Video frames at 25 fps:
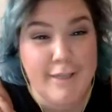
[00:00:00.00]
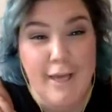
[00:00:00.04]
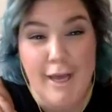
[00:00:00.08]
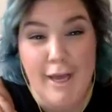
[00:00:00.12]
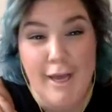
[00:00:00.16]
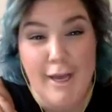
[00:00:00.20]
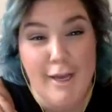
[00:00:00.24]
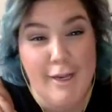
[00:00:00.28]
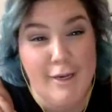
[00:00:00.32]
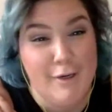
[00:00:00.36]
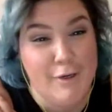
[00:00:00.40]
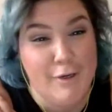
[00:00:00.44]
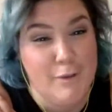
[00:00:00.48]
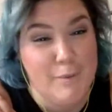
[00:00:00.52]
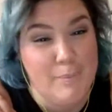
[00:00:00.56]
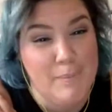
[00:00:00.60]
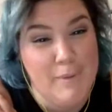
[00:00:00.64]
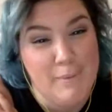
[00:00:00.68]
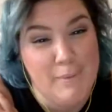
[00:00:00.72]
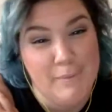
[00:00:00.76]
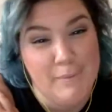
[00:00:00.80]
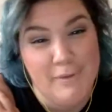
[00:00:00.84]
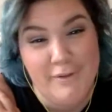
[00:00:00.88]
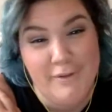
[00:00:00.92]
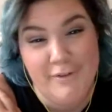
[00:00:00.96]
I know
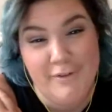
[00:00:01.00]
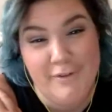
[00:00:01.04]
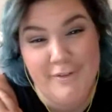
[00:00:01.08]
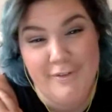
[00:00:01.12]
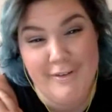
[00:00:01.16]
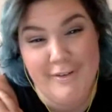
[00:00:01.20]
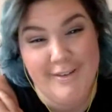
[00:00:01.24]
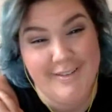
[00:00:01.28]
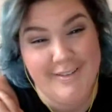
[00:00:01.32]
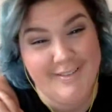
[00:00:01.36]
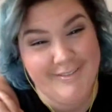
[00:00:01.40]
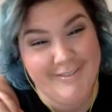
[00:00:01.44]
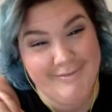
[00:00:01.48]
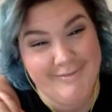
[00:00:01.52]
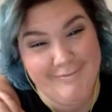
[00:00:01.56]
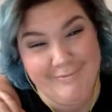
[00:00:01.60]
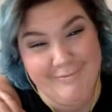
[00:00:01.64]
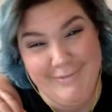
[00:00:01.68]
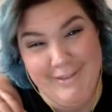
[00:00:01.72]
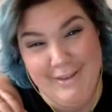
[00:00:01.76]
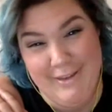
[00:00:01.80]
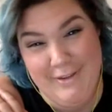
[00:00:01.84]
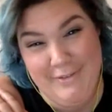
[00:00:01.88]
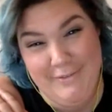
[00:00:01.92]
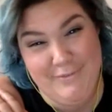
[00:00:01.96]
people who
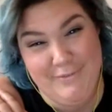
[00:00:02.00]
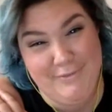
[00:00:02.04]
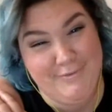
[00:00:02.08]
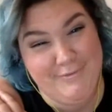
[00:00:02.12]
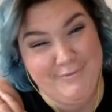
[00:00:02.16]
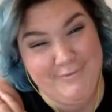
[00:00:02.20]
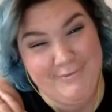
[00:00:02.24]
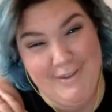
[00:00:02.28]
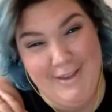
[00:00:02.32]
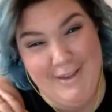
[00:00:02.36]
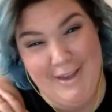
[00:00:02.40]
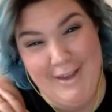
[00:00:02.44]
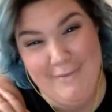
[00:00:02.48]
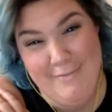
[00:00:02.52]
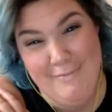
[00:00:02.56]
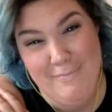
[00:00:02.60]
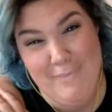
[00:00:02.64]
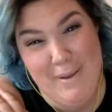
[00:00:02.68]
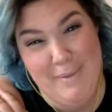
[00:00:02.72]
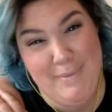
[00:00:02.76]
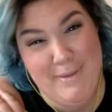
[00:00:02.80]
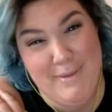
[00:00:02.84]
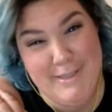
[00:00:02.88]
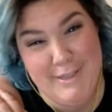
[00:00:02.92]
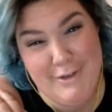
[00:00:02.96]
have
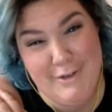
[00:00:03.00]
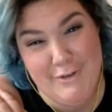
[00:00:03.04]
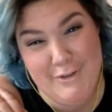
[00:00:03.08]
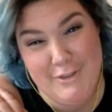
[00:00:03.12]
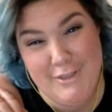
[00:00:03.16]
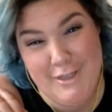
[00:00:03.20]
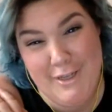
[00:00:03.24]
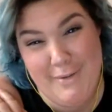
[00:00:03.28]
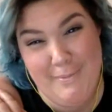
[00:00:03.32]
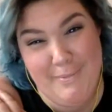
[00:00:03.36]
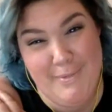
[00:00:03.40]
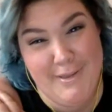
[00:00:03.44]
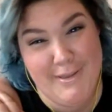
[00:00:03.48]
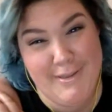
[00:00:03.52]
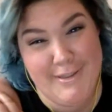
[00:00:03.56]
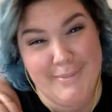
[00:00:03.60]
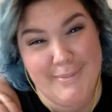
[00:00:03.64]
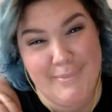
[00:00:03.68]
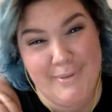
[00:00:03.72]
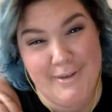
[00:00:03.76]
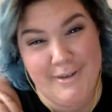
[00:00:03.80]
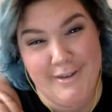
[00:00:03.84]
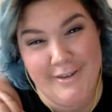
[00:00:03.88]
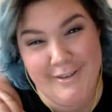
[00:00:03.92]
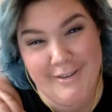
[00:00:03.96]
babies that are 10 months
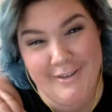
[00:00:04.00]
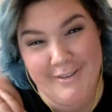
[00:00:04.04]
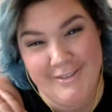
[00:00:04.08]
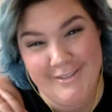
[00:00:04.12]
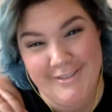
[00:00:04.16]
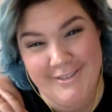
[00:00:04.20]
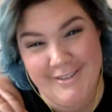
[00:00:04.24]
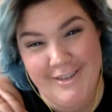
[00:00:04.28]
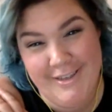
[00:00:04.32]
apart.